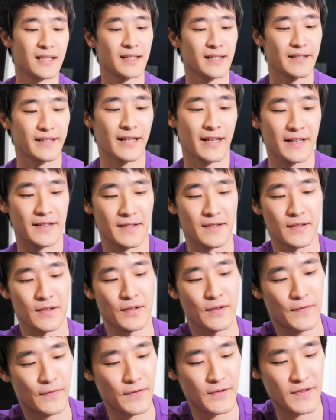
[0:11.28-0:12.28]
Yeah, so
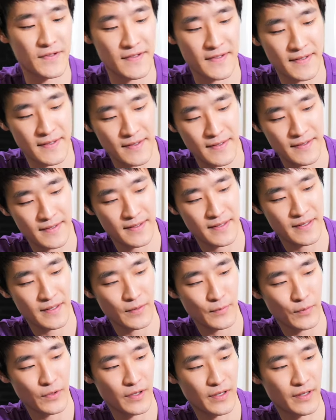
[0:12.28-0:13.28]
the
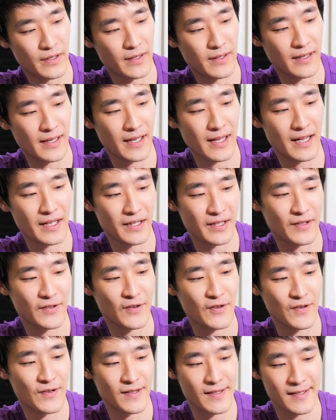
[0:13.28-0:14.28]
first one I got
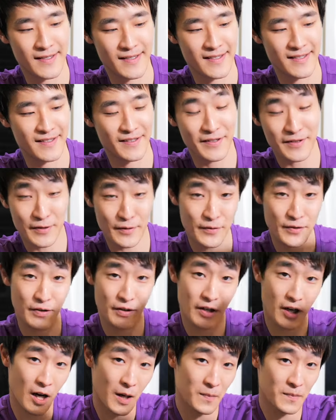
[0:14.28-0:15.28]
here is
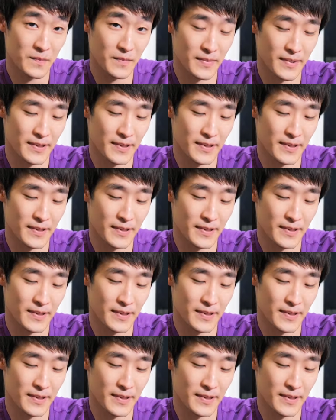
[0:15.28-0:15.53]
Solution Comp,